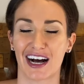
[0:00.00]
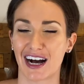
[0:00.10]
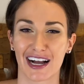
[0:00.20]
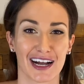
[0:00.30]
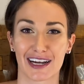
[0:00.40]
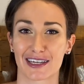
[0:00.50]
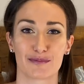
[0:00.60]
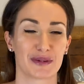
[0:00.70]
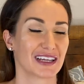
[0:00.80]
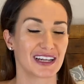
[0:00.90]
I gotta
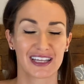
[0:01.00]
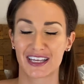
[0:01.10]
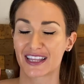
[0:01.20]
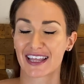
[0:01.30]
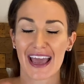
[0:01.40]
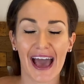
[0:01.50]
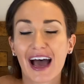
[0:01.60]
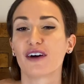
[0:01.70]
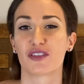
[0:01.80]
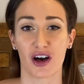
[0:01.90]
admit, they
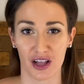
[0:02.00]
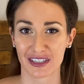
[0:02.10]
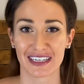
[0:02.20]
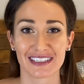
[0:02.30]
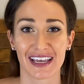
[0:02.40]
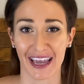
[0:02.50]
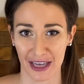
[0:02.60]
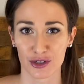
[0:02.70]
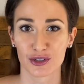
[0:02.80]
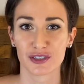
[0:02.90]
have the holidays
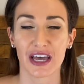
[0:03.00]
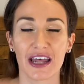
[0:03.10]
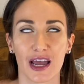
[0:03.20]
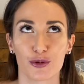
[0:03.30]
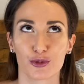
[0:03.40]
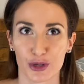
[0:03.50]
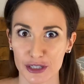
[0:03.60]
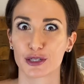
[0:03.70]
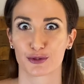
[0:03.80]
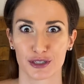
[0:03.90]
handled and I
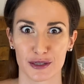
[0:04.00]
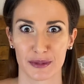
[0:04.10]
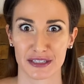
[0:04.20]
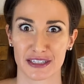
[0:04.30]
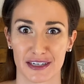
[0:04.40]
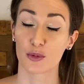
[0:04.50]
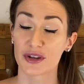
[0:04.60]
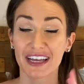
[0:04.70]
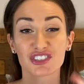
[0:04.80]
really, really miss it. Next